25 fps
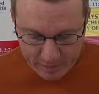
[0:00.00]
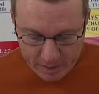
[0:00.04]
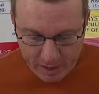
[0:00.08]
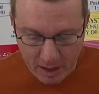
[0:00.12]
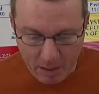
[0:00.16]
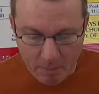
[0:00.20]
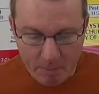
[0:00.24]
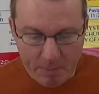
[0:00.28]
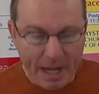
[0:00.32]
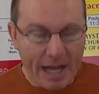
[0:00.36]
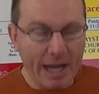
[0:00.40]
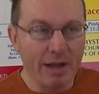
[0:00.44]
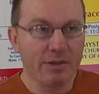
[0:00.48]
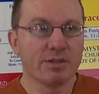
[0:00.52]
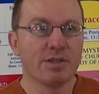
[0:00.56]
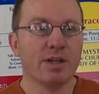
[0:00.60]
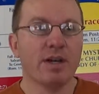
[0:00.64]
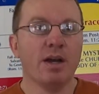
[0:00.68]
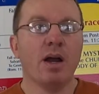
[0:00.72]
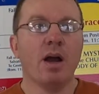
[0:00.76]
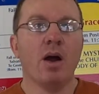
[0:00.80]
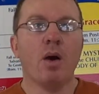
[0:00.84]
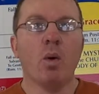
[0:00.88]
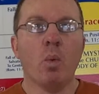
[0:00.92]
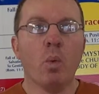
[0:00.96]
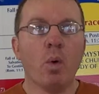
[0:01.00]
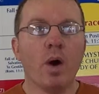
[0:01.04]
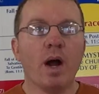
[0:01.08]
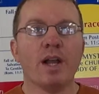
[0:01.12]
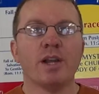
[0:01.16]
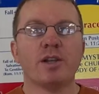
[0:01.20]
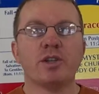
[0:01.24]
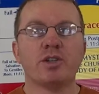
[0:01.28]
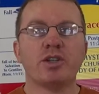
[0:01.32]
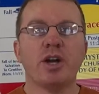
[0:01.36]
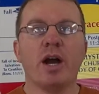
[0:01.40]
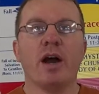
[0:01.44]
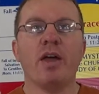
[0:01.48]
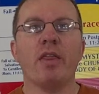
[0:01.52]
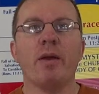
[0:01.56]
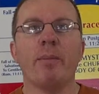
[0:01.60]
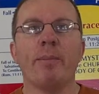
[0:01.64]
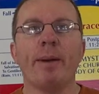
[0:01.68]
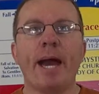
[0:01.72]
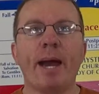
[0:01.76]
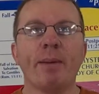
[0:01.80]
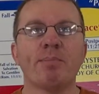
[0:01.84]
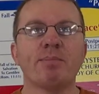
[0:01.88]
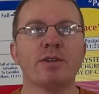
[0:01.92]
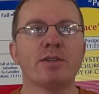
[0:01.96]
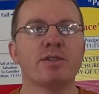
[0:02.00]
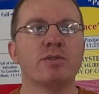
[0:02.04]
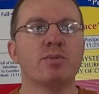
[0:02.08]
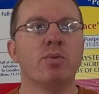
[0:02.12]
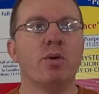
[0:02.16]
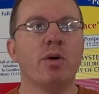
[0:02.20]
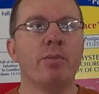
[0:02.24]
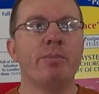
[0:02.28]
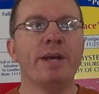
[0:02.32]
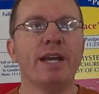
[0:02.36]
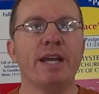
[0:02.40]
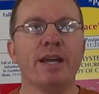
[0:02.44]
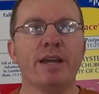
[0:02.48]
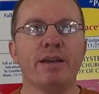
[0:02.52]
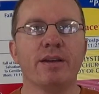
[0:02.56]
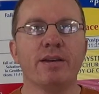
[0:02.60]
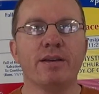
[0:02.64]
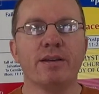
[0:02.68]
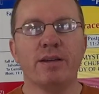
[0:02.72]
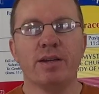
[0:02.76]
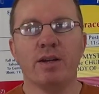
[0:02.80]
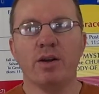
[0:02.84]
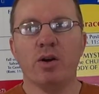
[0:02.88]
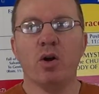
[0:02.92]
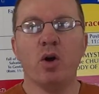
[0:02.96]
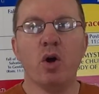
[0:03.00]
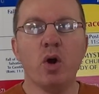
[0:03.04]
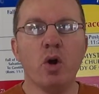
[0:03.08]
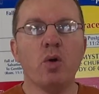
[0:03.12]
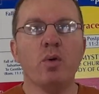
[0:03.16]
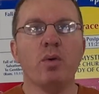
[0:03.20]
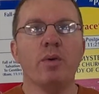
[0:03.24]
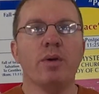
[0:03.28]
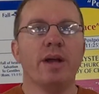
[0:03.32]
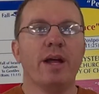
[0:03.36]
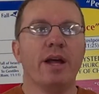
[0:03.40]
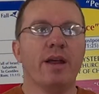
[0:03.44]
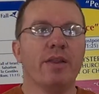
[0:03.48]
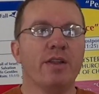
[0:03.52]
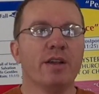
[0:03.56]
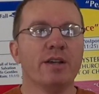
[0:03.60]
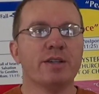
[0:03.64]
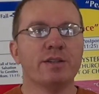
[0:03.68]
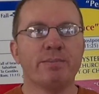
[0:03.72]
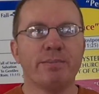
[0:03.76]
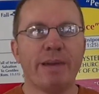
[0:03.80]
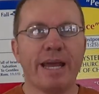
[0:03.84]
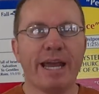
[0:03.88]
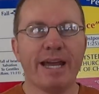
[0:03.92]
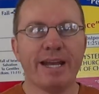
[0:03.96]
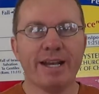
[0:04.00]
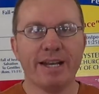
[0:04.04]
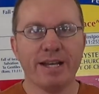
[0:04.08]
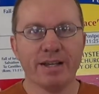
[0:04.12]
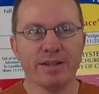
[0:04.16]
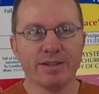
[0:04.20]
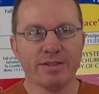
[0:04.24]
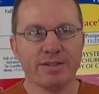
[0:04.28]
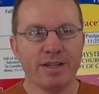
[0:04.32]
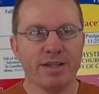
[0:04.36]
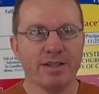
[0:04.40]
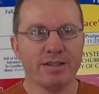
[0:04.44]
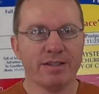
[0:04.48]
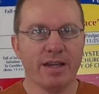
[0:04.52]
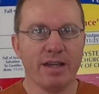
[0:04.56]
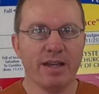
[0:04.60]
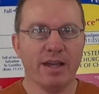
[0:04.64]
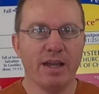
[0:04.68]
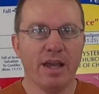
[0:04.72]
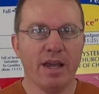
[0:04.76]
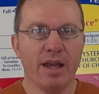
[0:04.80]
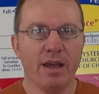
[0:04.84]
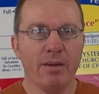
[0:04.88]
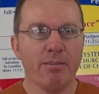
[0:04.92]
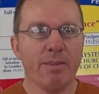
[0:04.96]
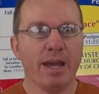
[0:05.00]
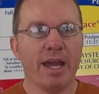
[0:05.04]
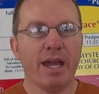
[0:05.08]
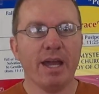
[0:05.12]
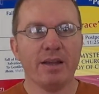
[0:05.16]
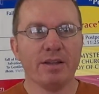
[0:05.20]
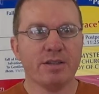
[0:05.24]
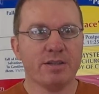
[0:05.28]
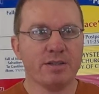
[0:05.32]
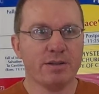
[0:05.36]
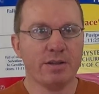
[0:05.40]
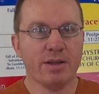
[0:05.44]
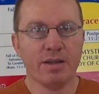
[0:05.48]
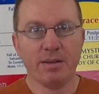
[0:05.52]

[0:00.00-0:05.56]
about what John the Baptist will be, you know, who this man is. He's a man,